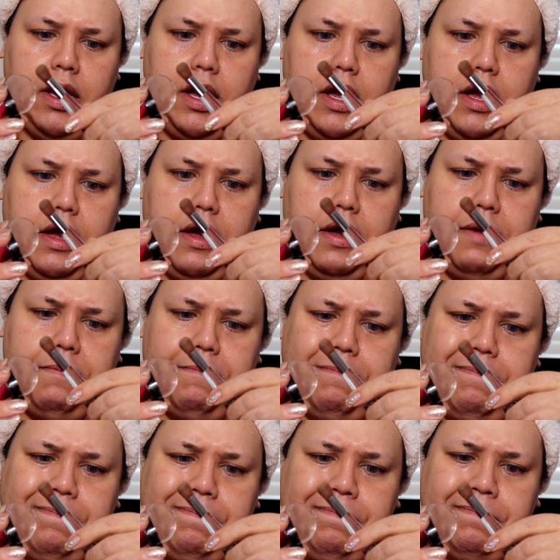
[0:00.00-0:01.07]

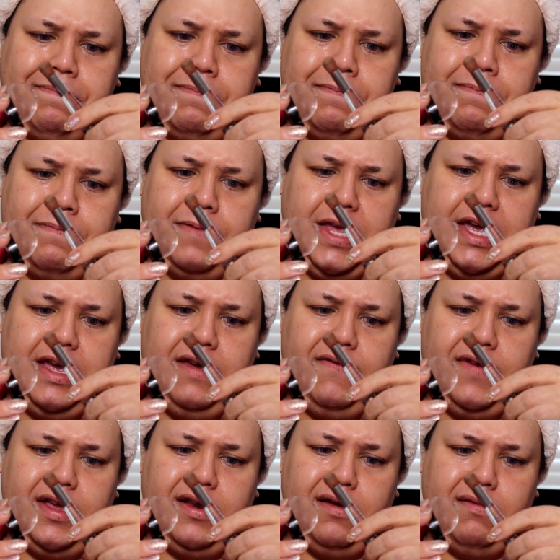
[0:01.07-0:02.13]
um,
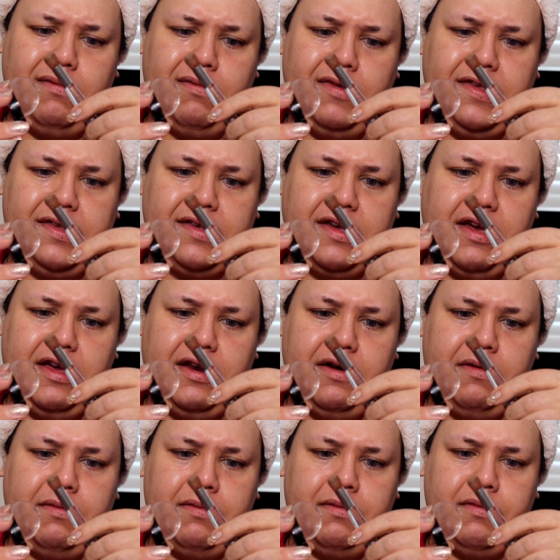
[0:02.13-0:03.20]
Even
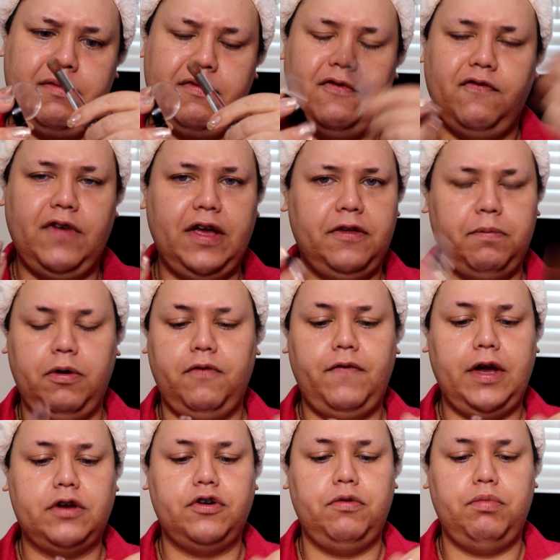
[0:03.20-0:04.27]
Skin Face
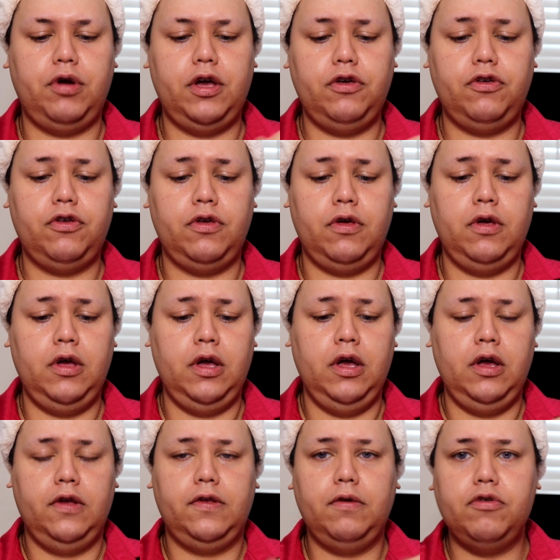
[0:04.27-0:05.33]
Perfector brush.
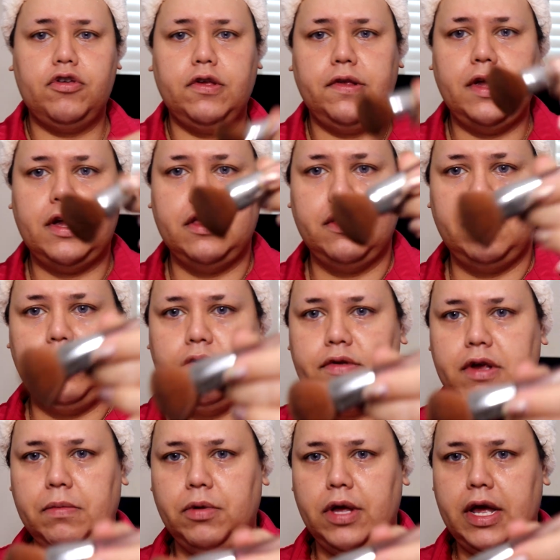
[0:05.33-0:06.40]
So it's just like a little
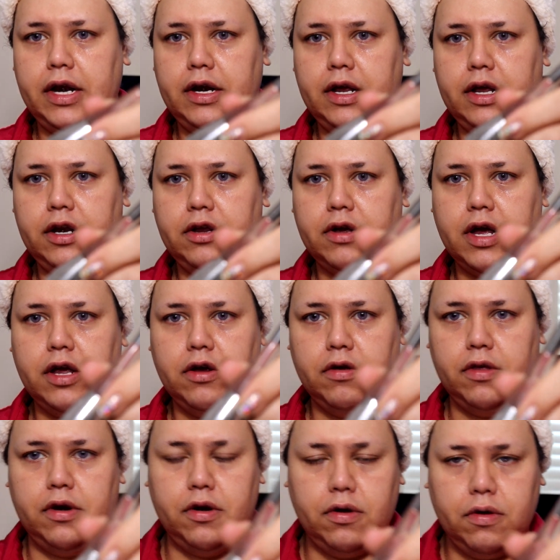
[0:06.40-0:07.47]
double-ended. You got your
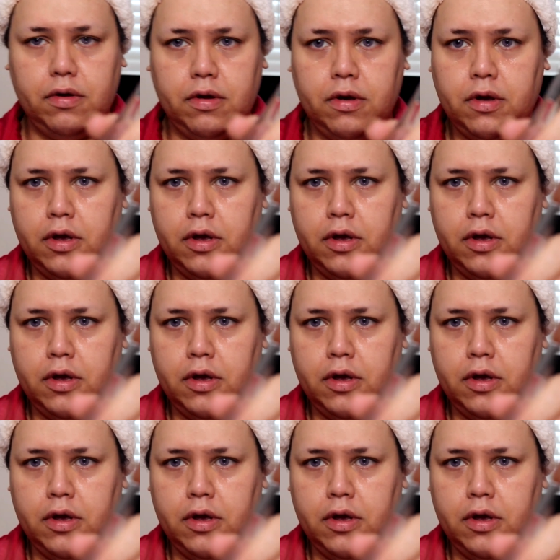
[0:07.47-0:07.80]
little